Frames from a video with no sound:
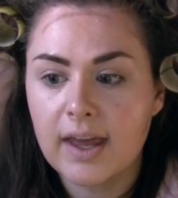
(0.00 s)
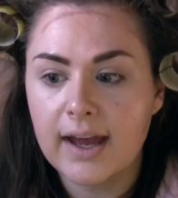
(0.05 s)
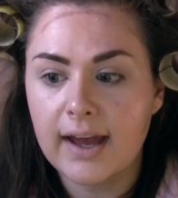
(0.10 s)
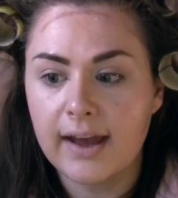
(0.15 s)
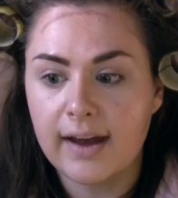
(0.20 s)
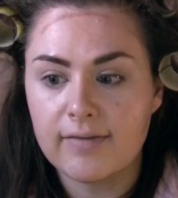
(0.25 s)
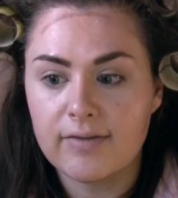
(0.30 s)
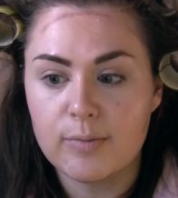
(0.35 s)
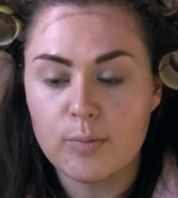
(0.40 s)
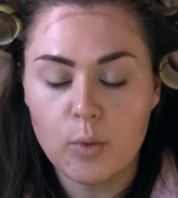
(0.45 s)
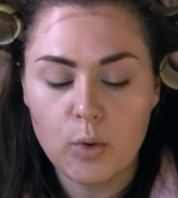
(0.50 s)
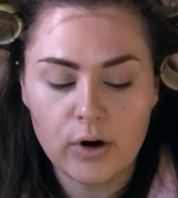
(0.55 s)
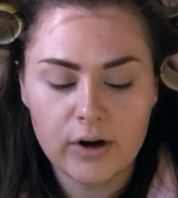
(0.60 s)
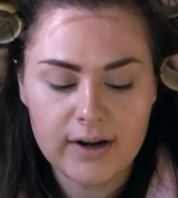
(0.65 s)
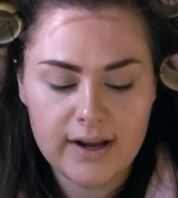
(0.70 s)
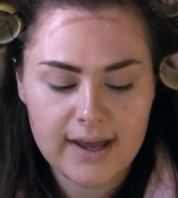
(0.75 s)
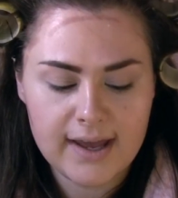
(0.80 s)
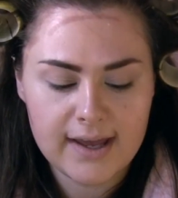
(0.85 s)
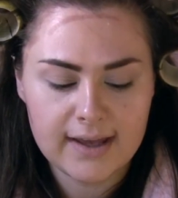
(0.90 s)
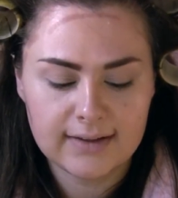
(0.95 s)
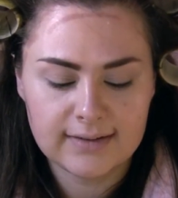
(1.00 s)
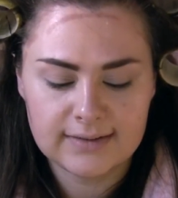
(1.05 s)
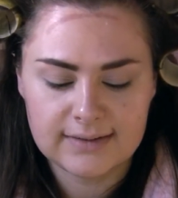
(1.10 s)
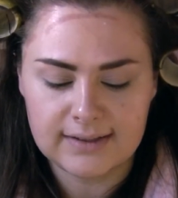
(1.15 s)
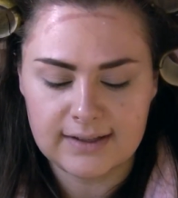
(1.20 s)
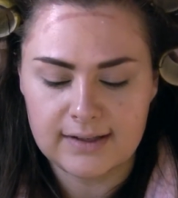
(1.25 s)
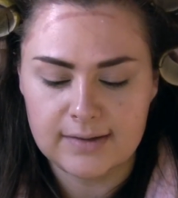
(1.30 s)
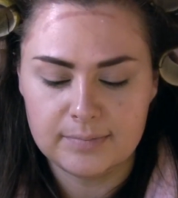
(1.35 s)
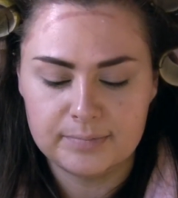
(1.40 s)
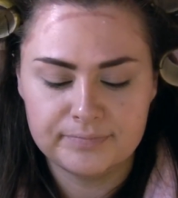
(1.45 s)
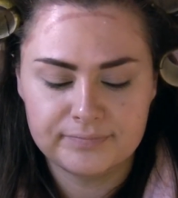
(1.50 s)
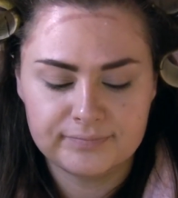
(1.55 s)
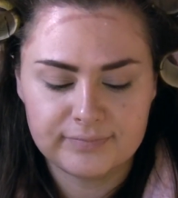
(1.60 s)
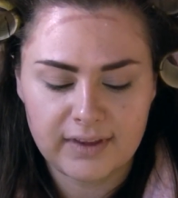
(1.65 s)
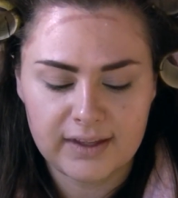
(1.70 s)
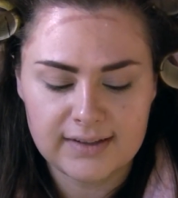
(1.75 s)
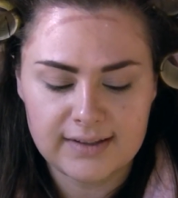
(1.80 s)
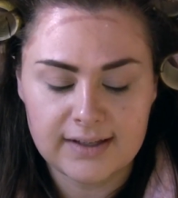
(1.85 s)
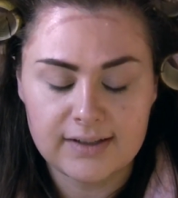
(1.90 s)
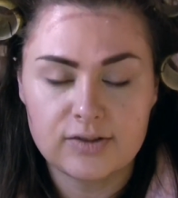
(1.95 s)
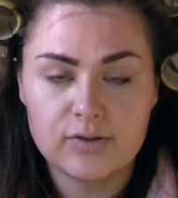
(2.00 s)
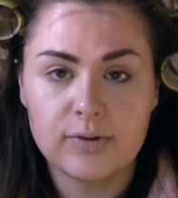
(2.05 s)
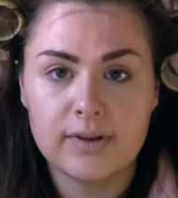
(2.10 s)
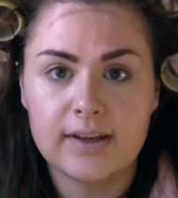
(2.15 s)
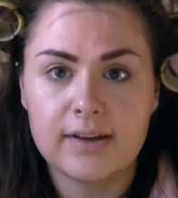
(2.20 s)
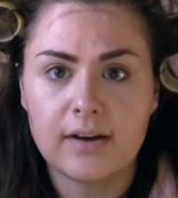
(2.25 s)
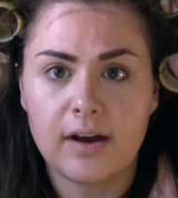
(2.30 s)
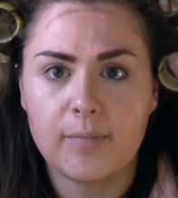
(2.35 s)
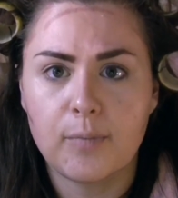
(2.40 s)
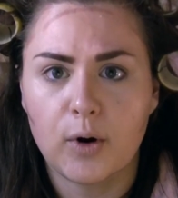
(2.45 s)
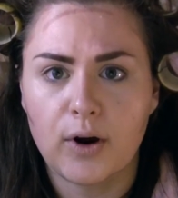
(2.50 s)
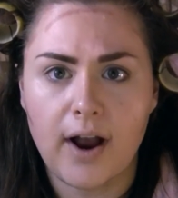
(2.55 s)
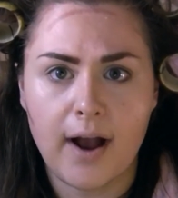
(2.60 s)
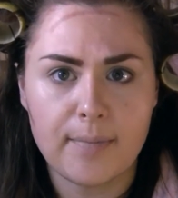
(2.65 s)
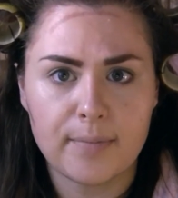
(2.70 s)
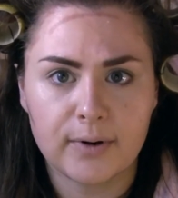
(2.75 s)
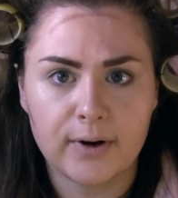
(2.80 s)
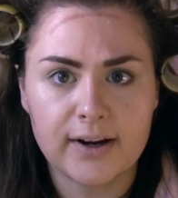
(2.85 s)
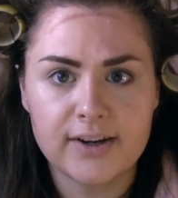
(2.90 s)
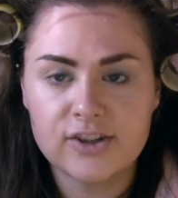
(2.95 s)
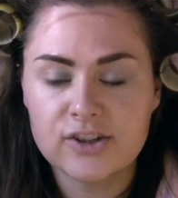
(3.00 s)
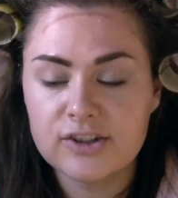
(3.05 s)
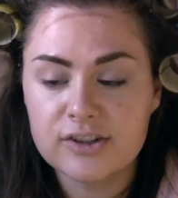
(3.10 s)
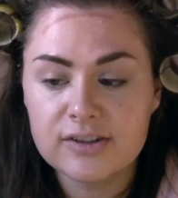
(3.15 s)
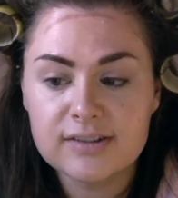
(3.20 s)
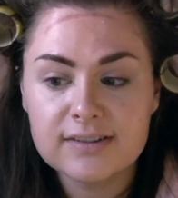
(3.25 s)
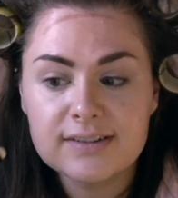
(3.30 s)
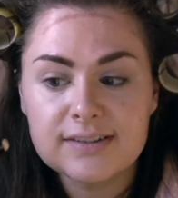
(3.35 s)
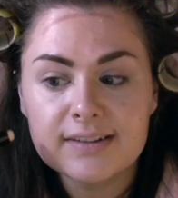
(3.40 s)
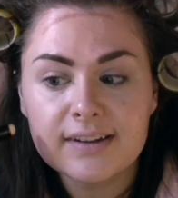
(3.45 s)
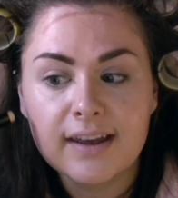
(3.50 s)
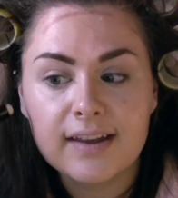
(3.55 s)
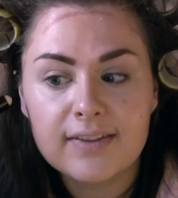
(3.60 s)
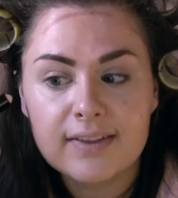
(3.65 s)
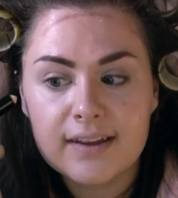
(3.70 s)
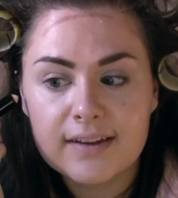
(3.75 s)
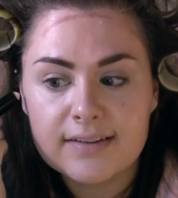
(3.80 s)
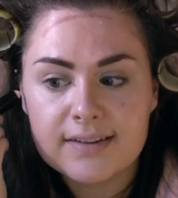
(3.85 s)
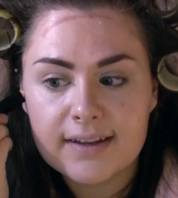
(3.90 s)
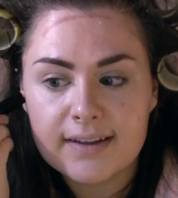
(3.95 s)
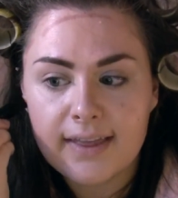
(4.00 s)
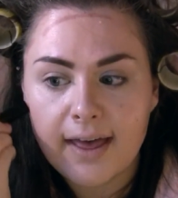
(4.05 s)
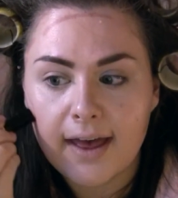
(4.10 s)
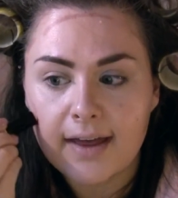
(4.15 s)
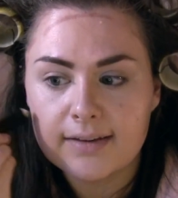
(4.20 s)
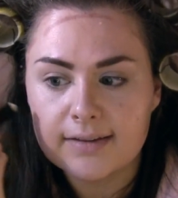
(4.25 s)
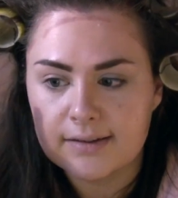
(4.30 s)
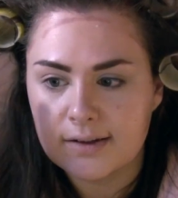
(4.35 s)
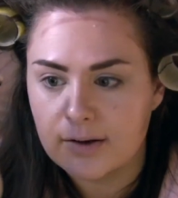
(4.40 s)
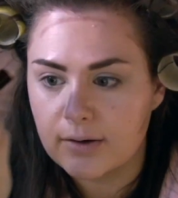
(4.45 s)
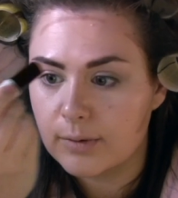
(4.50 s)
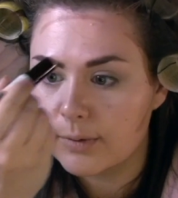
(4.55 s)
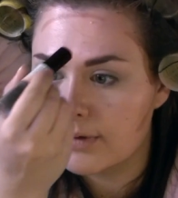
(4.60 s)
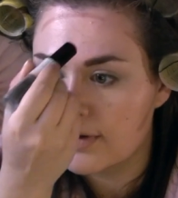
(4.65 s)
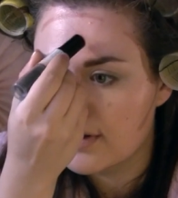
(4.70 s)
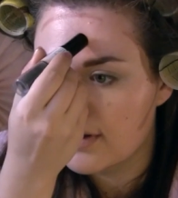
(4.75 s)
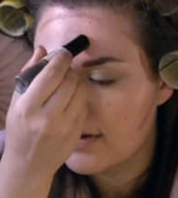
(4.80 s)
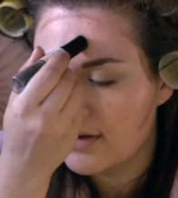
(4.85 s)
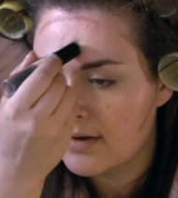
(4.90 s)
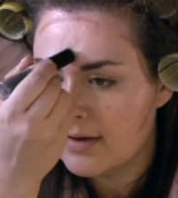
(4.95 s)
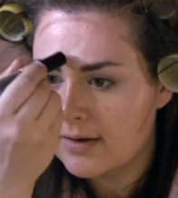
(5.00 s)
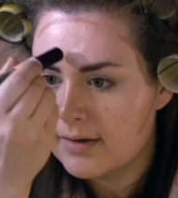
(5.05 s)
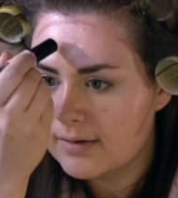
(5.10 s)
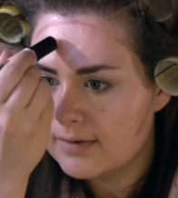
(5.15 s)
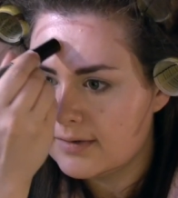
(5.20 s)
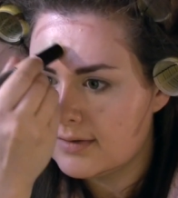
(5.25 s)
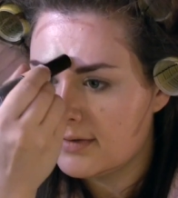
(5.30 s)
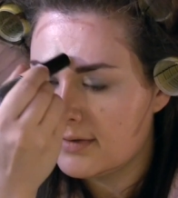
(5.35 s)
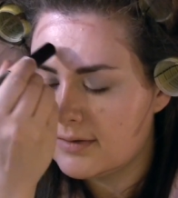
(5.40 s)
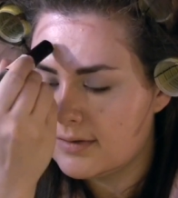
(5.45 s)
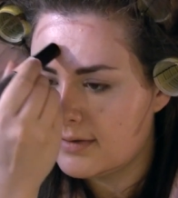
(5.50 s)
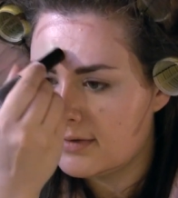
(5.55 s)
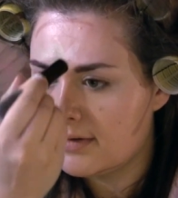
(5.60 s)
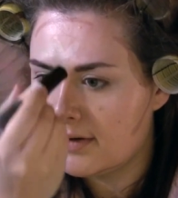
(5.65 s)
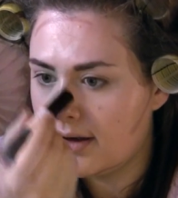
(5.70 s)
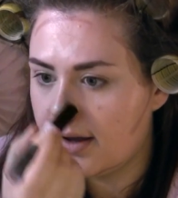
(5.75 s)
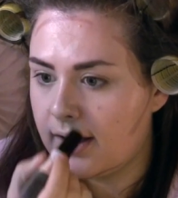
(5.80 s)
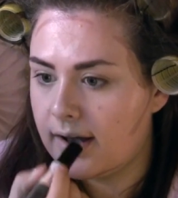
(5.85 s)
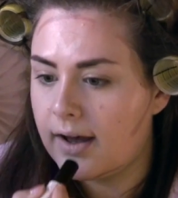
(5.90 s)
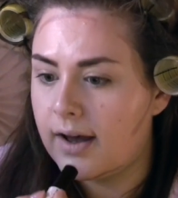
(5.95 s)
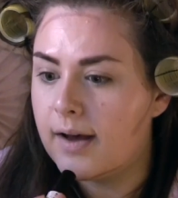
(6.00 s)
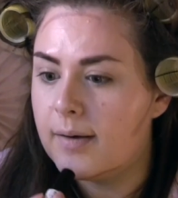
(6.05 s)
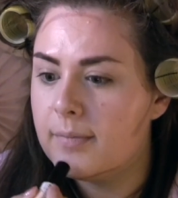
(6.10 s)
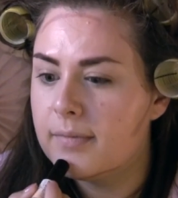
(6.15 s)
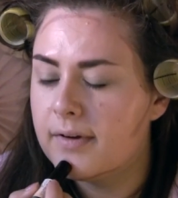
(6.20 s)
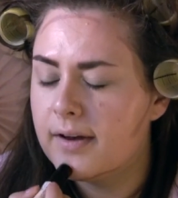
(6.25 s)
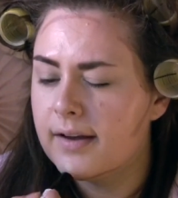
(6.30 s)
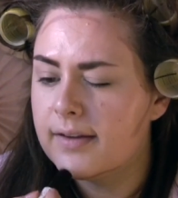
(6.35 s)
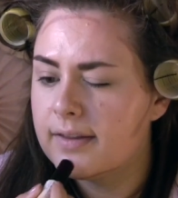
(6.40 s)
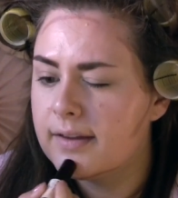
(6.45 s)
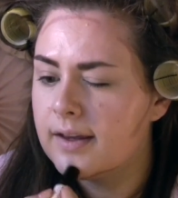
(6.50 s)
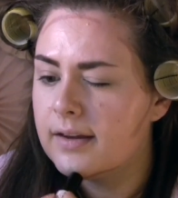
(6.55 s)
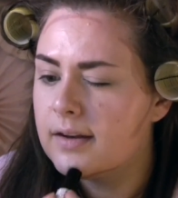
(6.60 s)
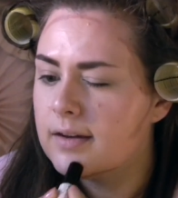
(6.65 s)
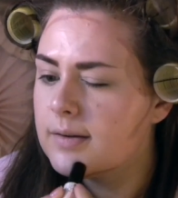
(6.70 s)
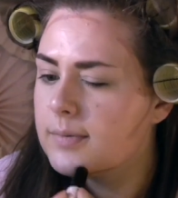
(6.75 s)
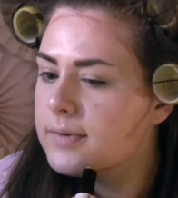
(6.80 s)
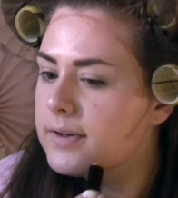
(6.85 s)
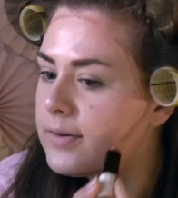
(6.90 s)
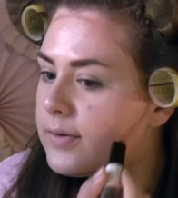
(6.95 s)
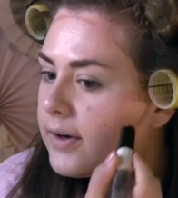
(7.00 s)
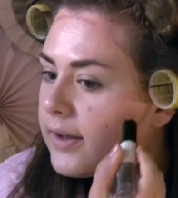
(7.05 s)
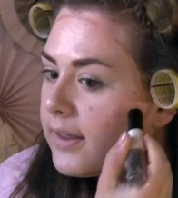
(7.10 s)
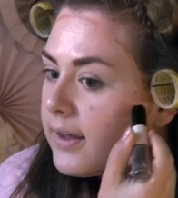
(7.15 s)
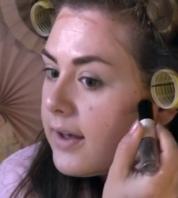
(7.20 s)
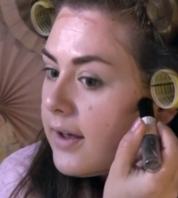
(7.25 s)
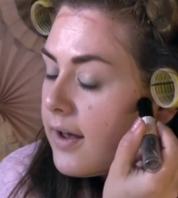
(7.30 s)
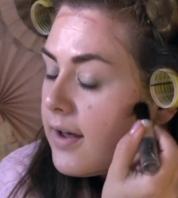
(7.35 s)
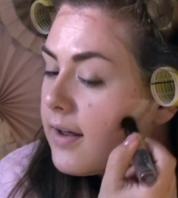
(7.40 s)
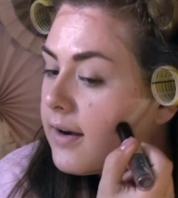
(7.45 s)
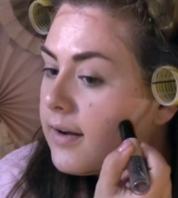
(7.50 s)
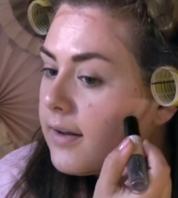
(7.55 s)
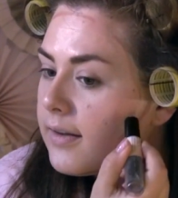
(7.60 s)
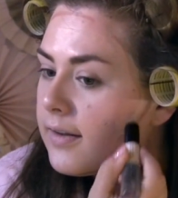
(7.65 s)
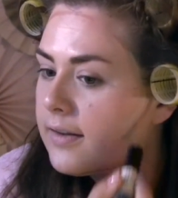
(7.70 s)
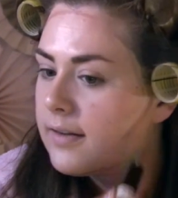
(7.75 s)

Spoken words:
I have the mornings, and it's like doing more operations and things like that. So I think it'll be really good.